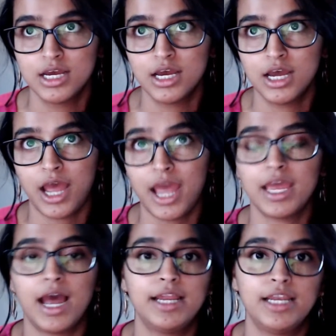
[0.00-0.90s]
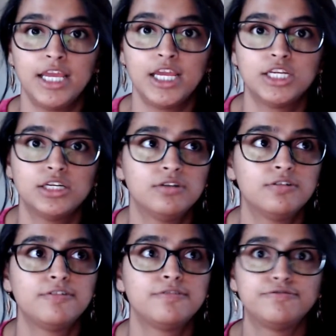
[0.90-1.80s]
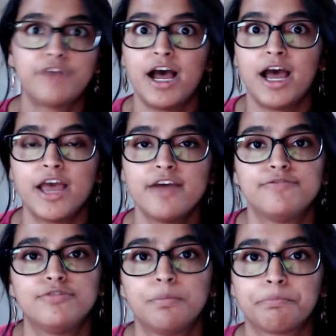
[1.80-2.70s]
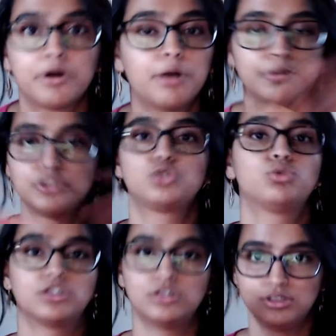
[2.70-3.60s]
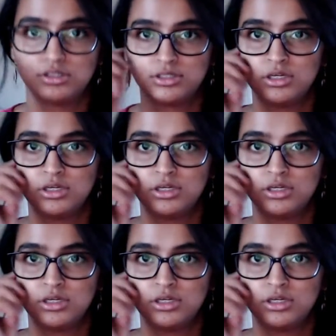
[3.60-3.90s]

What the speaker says: hey, I need 5 purple squirrels.